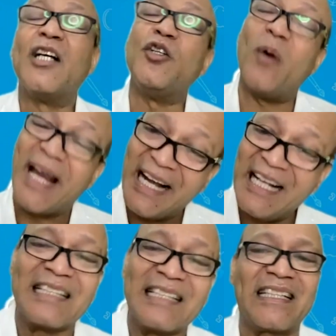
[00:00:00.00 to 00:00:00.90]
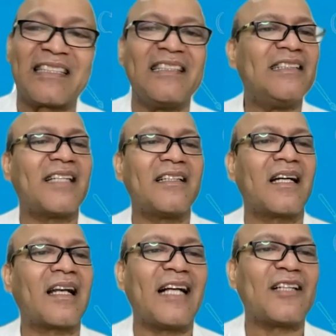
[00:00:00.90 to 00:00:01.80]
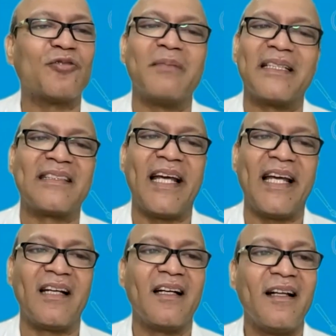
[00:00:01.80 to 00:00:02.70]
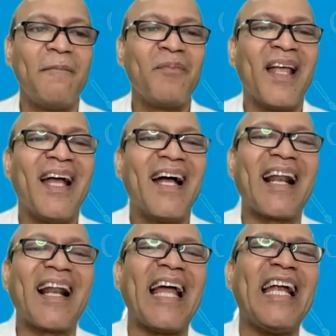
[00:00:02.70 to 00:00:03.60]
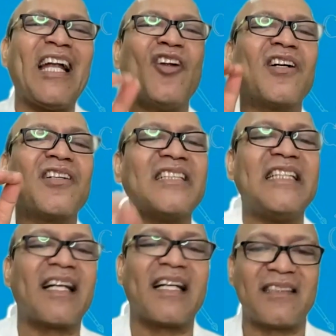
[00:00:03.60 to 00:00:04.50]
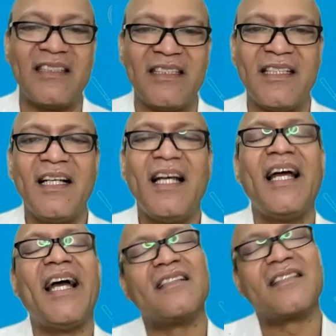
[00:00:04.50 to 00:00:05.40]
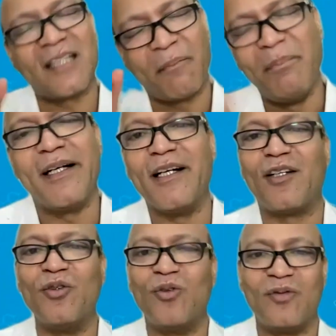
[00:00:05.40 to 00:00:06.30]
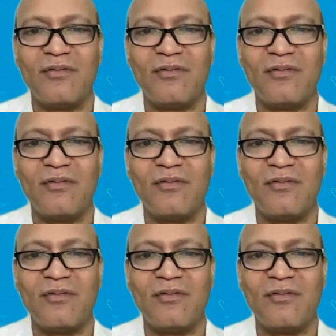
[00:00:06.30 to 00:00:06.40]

You end the session inside the classroom by saying, write your CRSE and submit it to